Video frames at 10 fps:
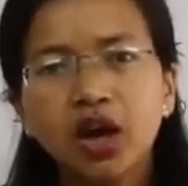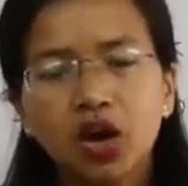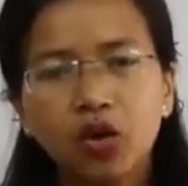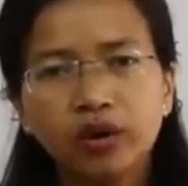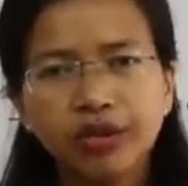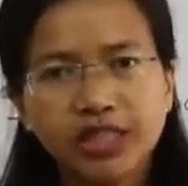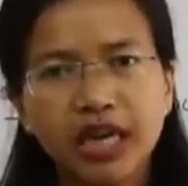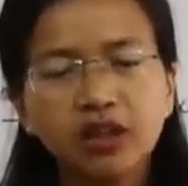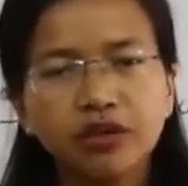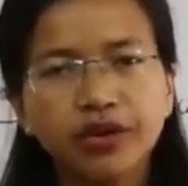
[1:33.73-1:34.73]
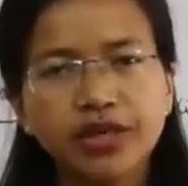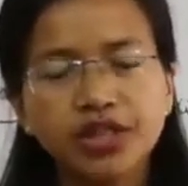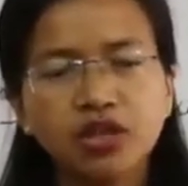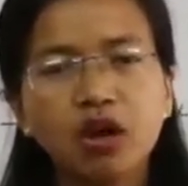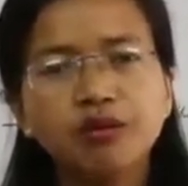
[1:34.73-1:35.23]
When methyl
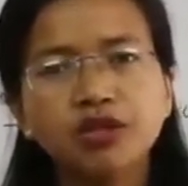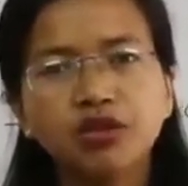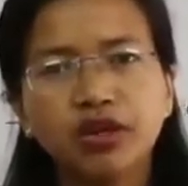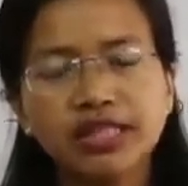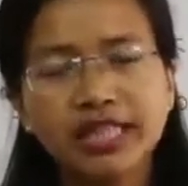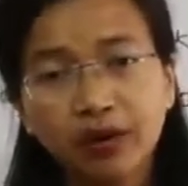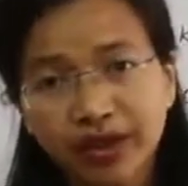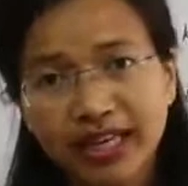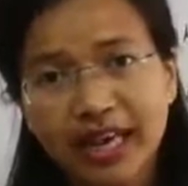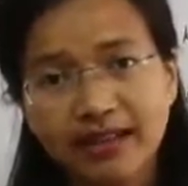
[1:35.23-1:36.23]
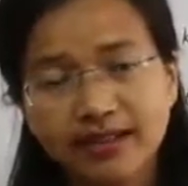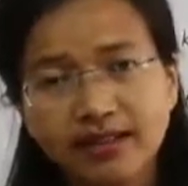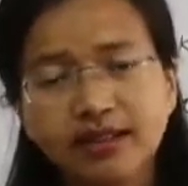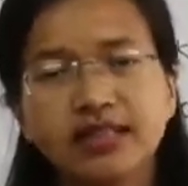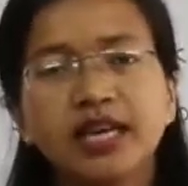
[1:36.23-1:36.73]
orange comes in contact with an acid,
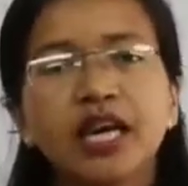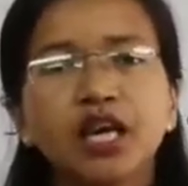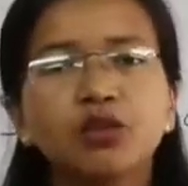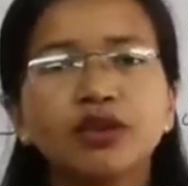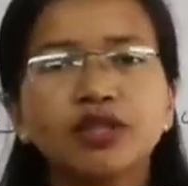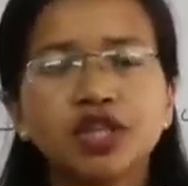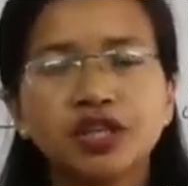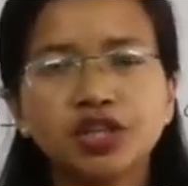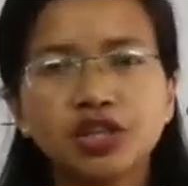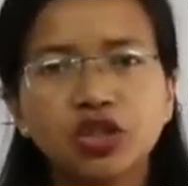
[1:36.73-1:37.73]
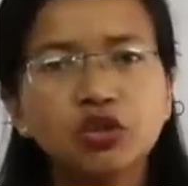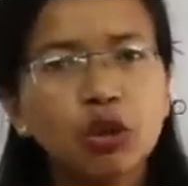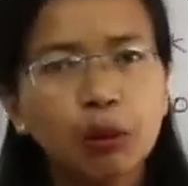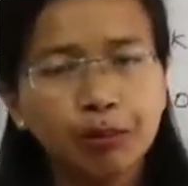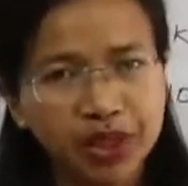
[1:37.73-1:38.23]
it will change into
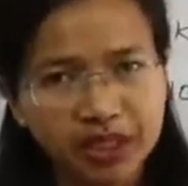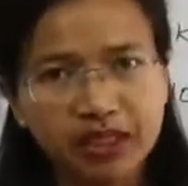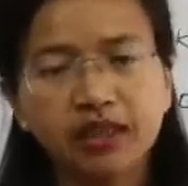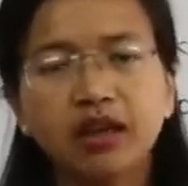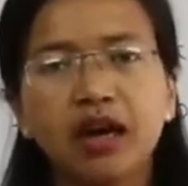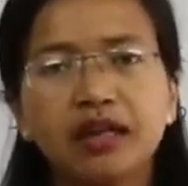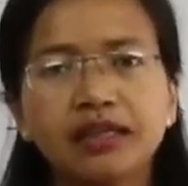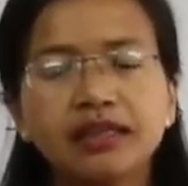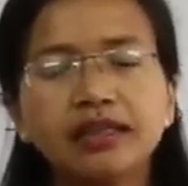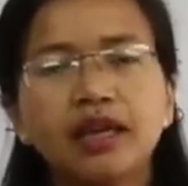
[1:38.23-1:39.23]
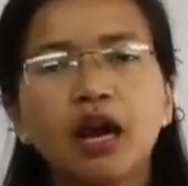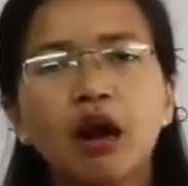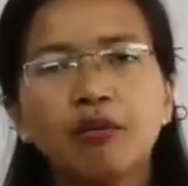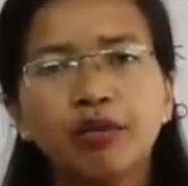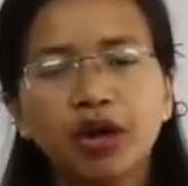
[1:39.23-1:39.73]
pink color.
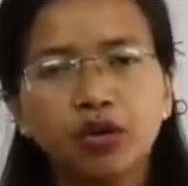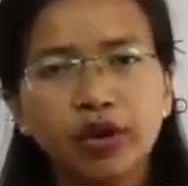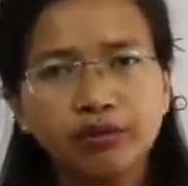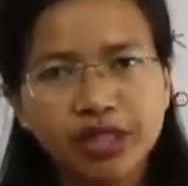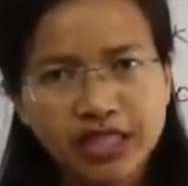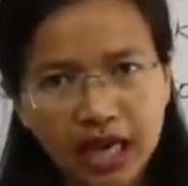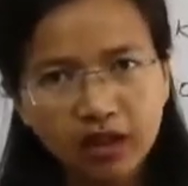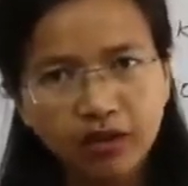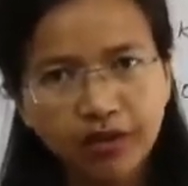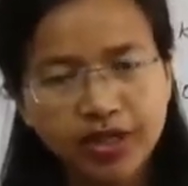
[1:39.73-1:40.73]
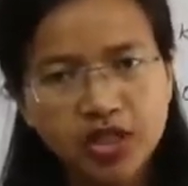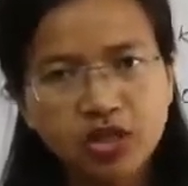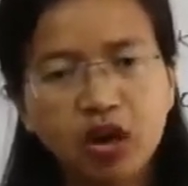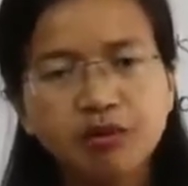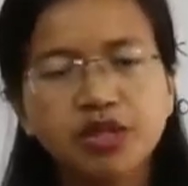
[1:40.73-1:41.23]
But when methyl orange
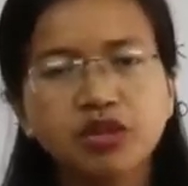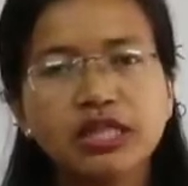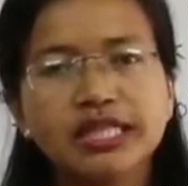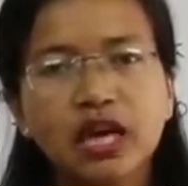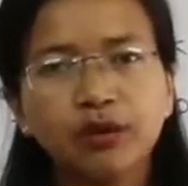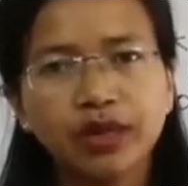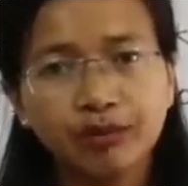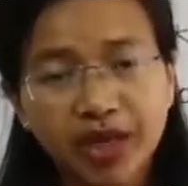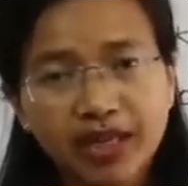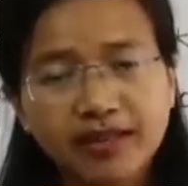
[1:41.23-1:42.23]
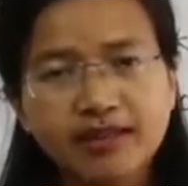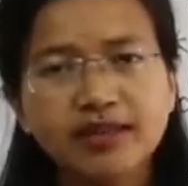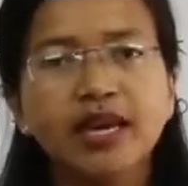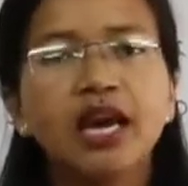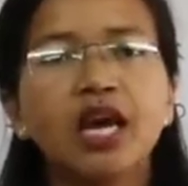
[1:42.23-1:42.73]
comes in contact with a
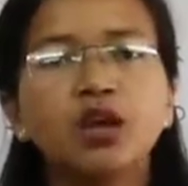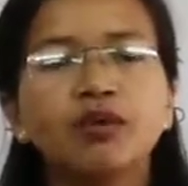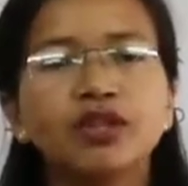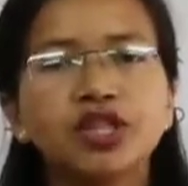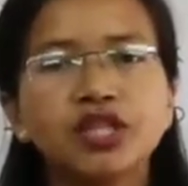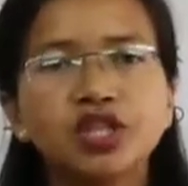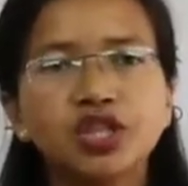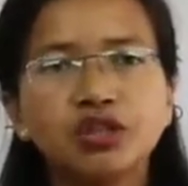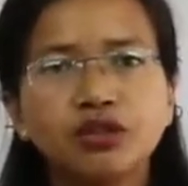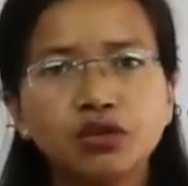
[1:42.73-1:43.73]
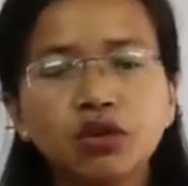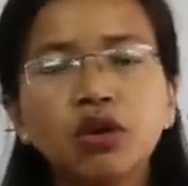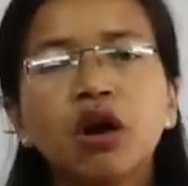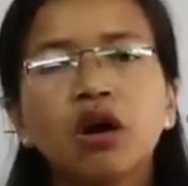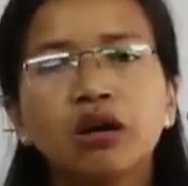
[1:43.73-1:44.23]
base, it will change into
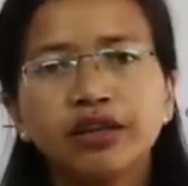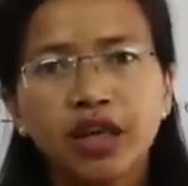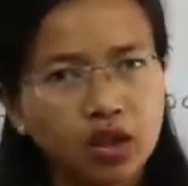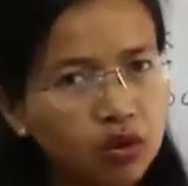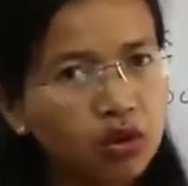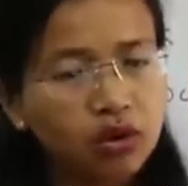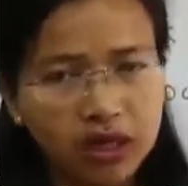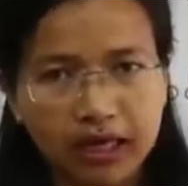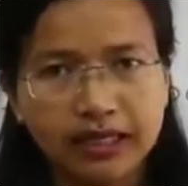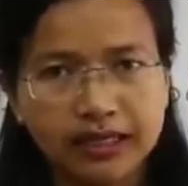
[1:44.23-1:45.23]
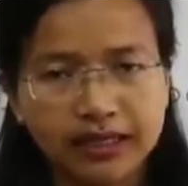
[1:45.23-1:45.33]
yellow color.